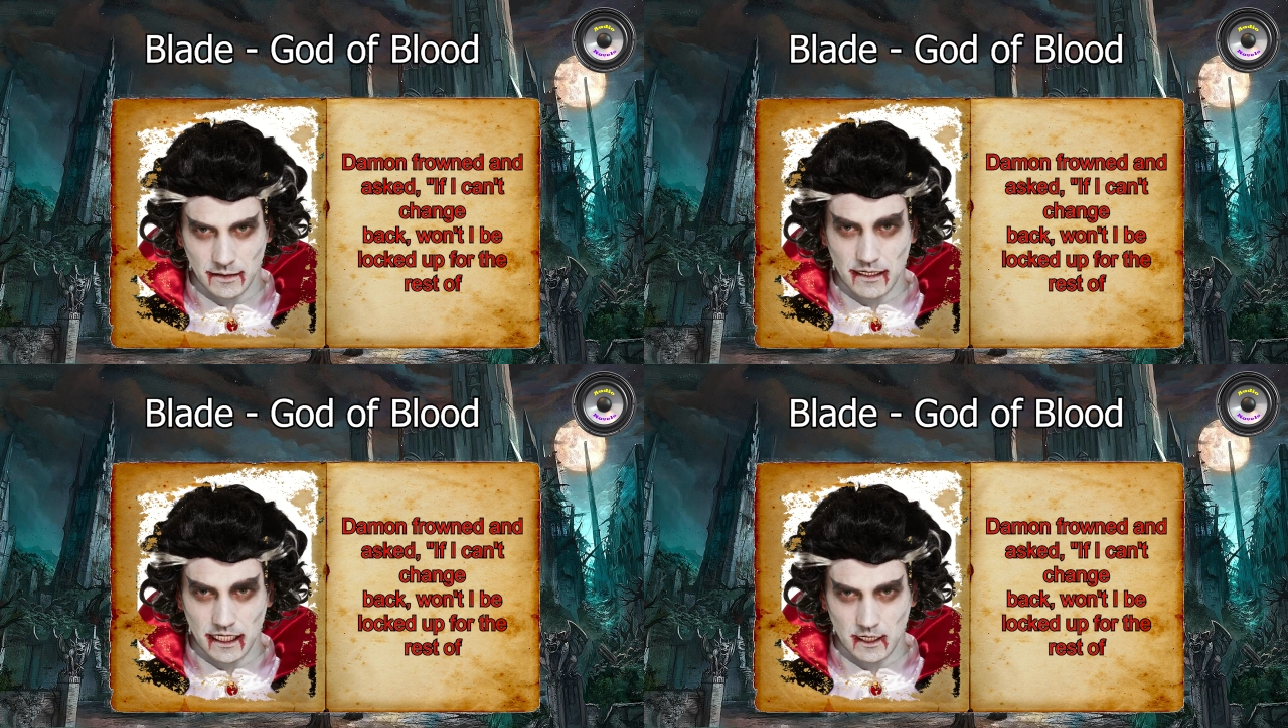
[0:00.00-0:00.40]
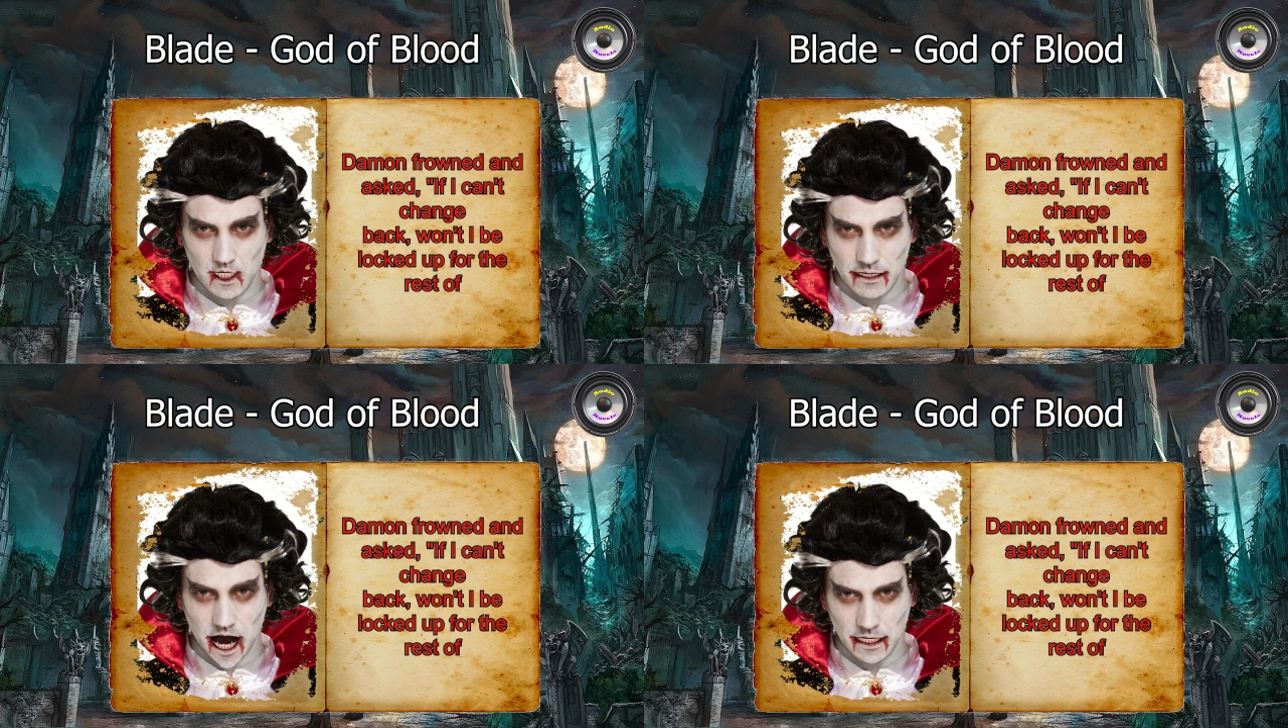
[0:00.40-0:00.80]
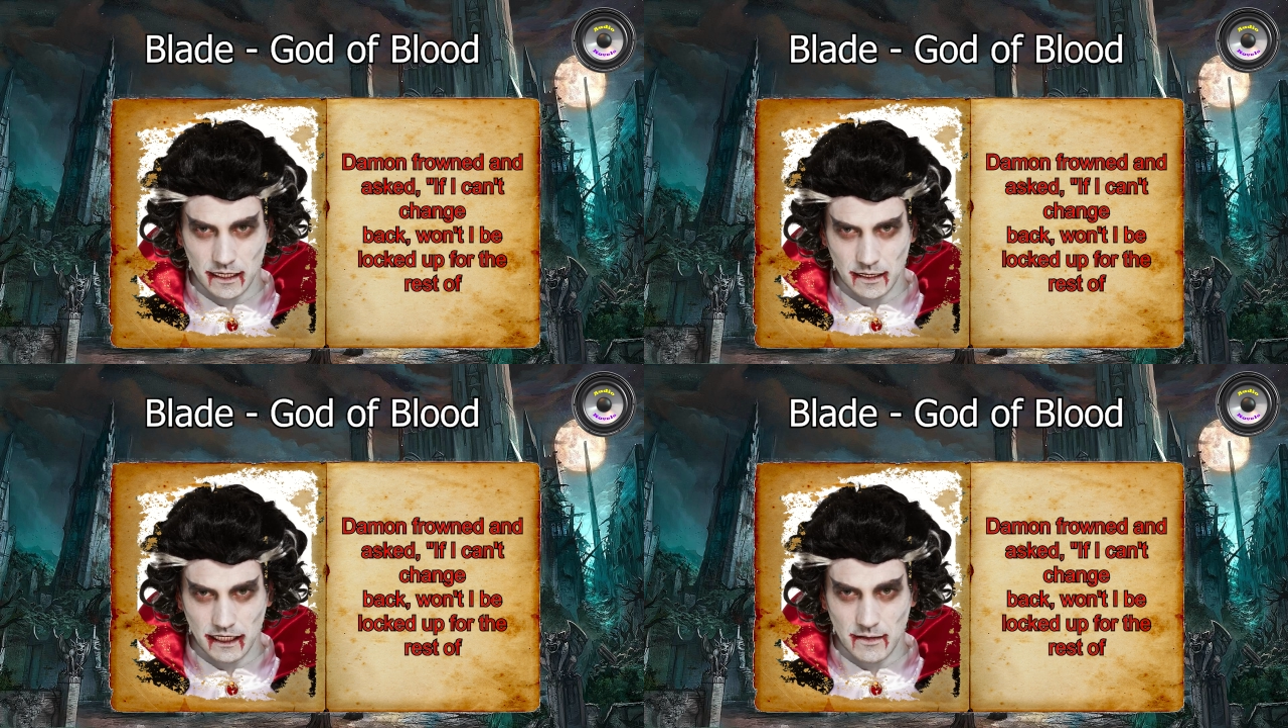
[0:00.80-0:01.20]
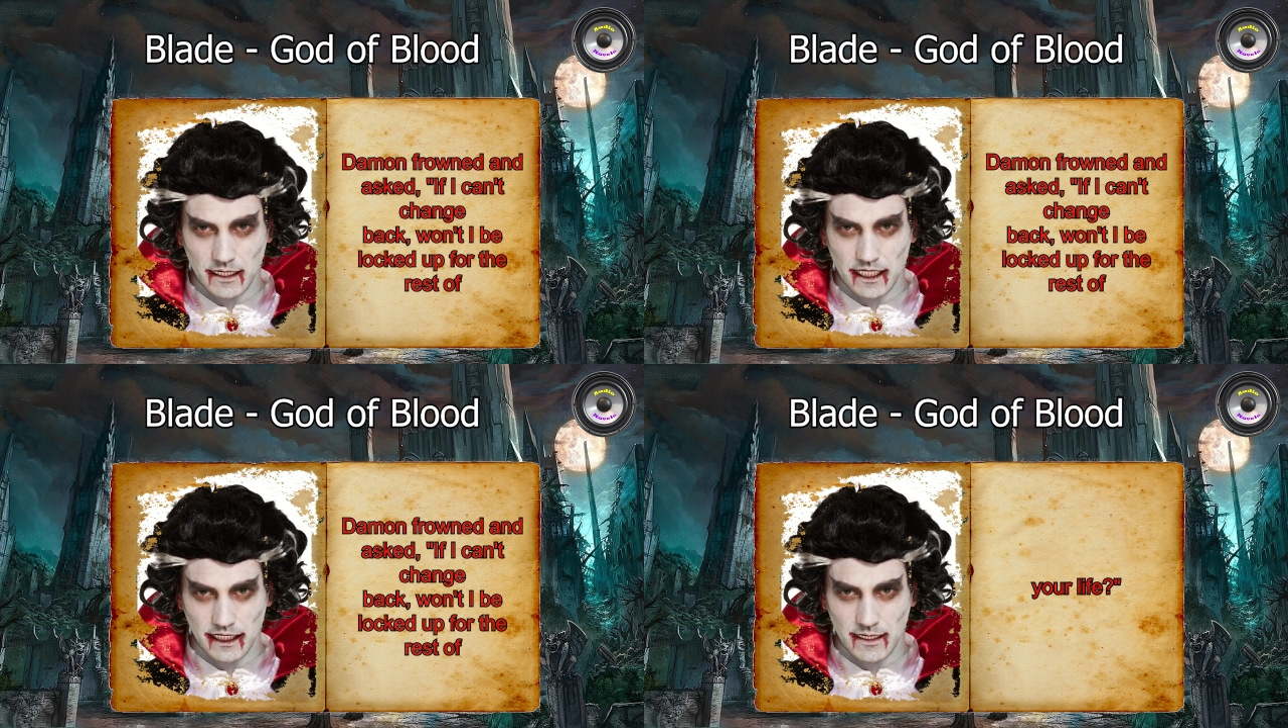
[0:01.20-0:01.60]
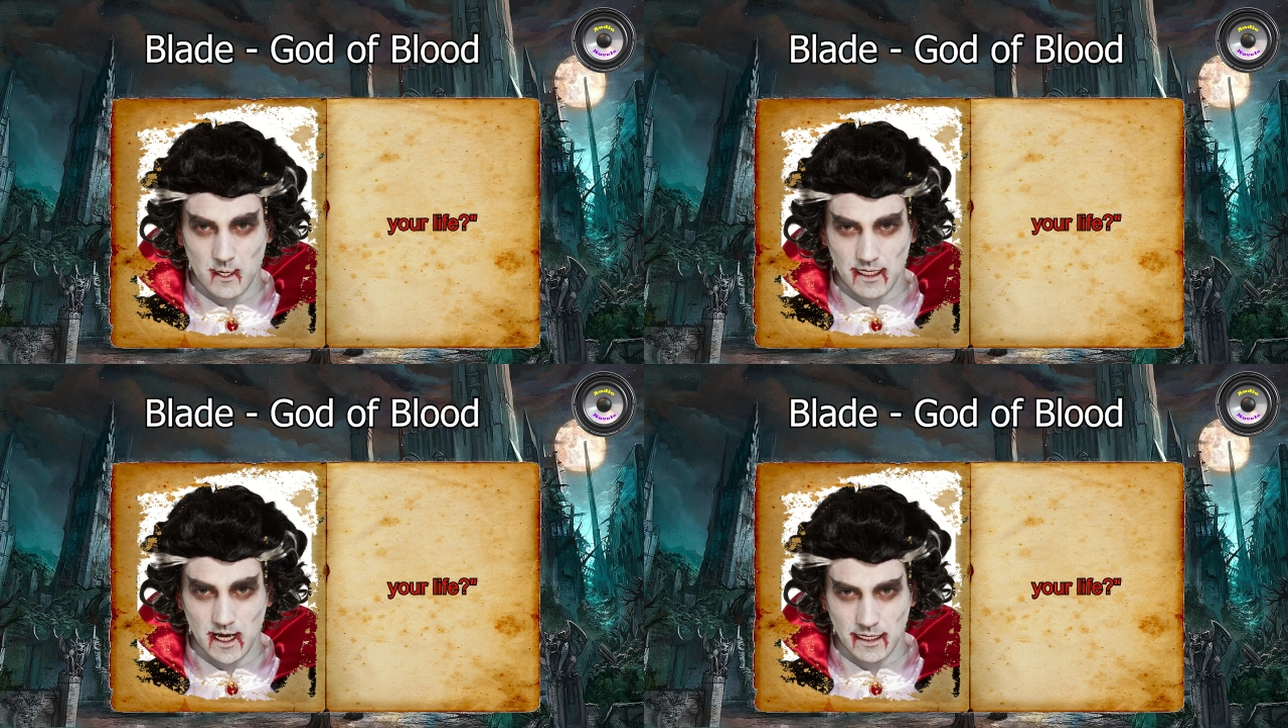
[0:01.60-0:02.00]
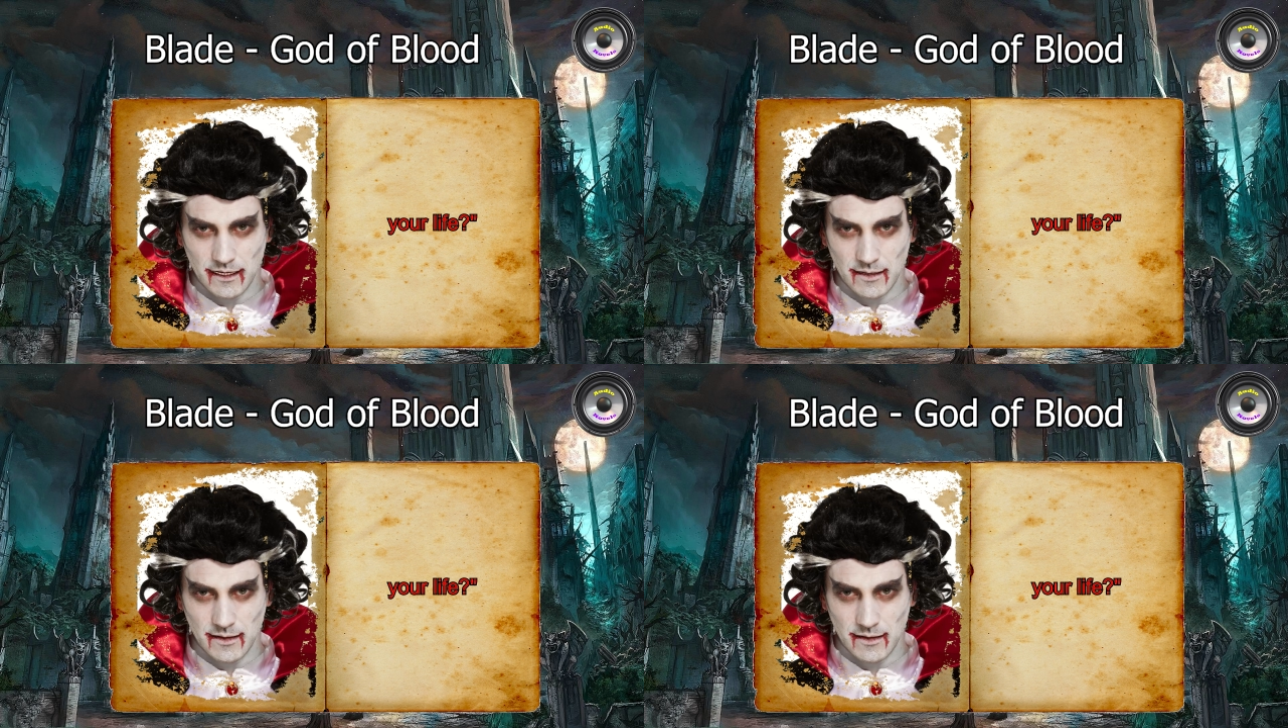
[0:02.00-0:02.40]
won't I be locked up for the rest of your life?